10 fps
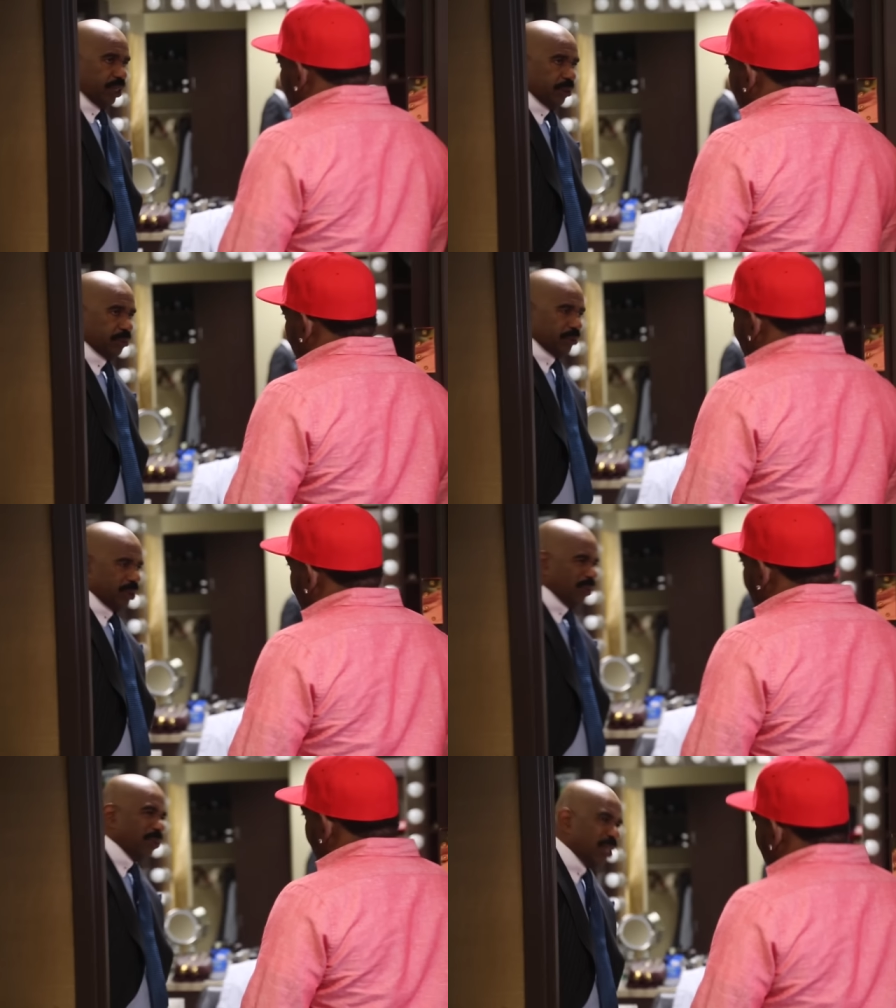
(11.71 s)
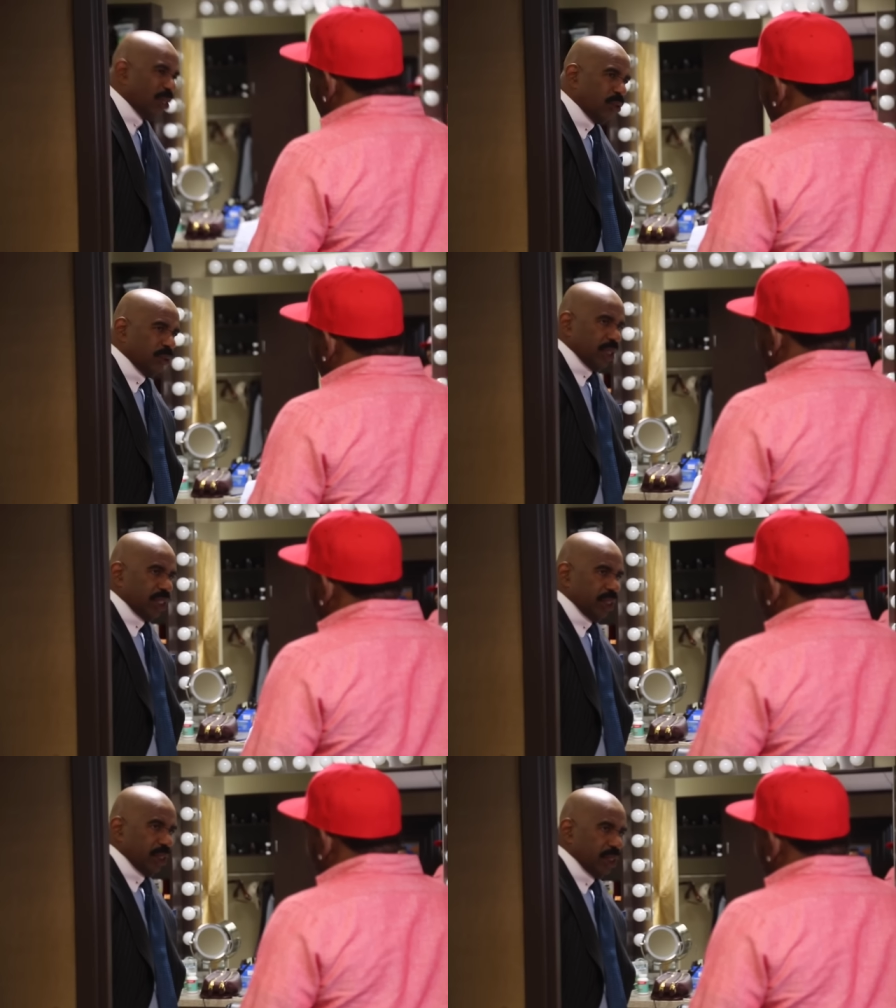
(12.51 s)
Awards out in
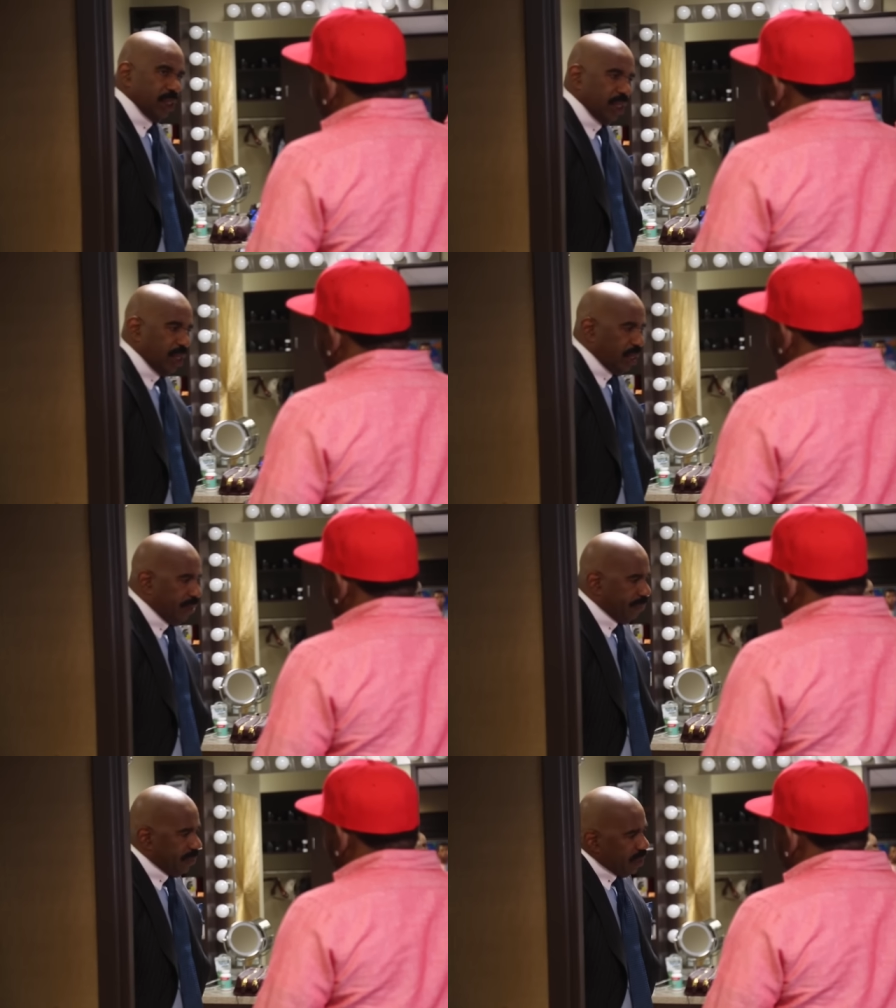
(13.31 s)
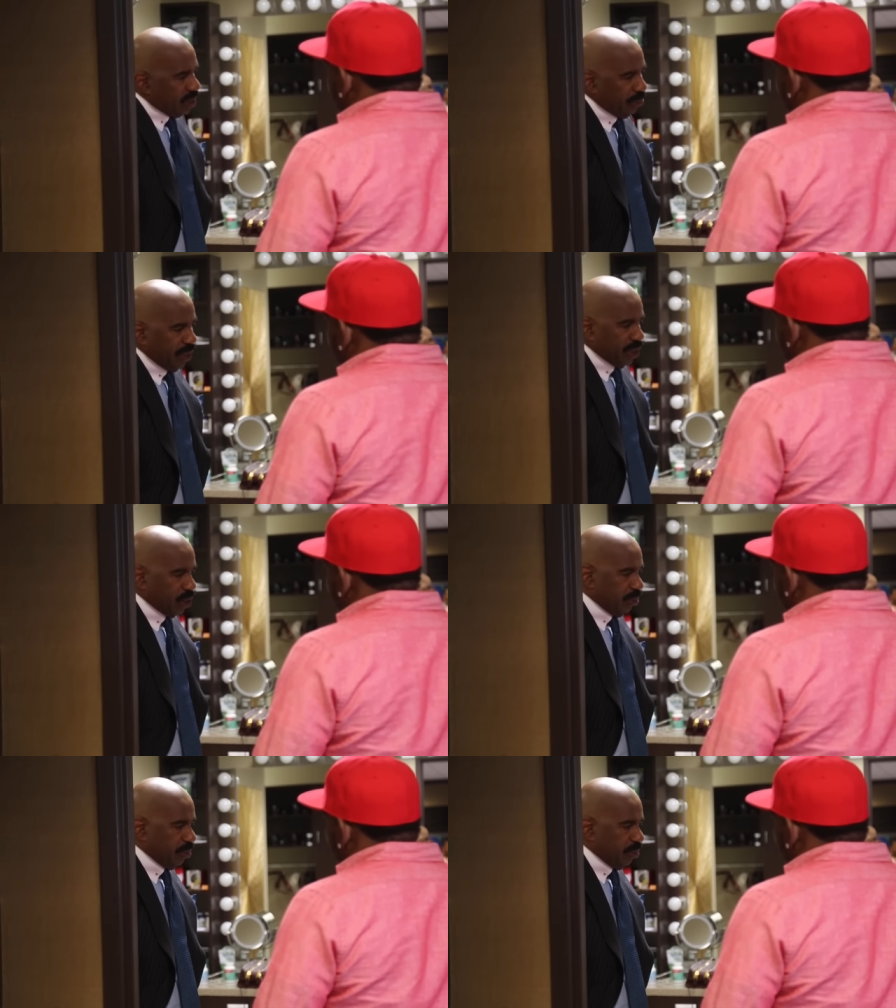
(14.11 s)
California. And, um,